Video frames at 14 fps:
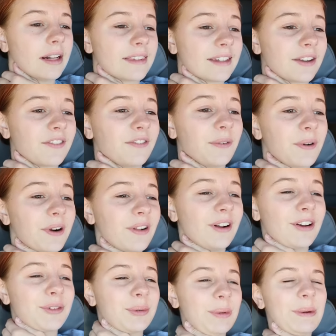It's like 4
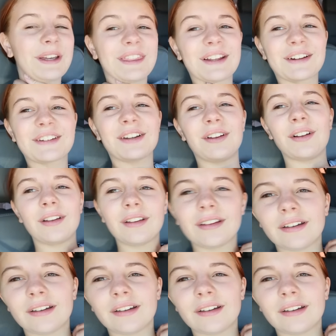o'clock, so we won't get there till